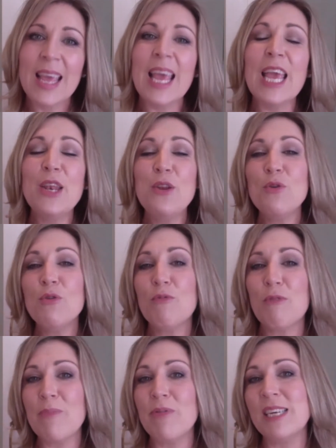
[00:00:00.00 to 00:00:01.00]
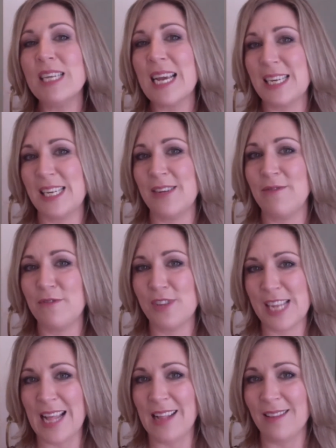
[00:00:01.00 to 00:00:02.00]
In your reproductive
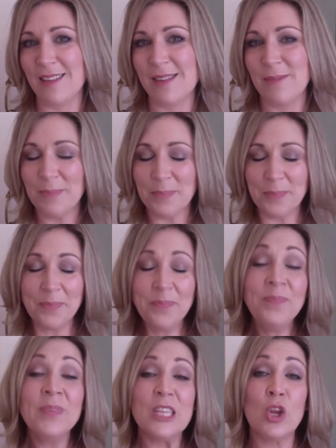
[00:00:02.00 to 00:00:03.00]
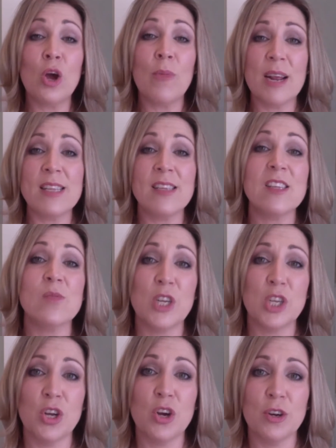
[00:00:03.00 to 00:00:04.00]
cells, telomerase is
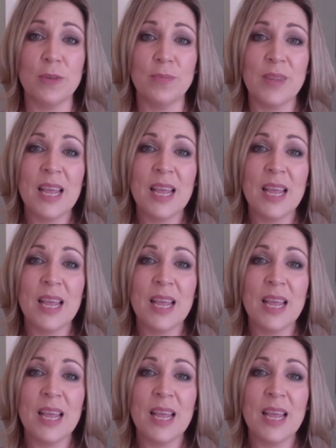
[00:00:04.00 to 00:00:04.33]
switched on.